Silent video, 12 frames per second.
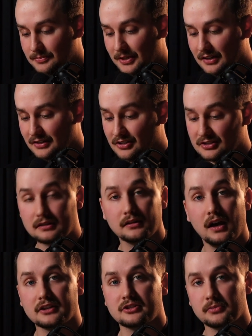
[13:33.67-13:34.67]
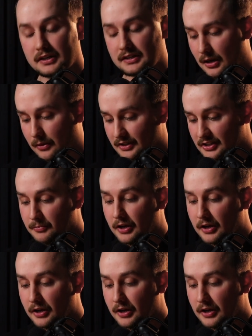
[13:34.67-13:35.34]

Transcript: because there's a lot to break down with these.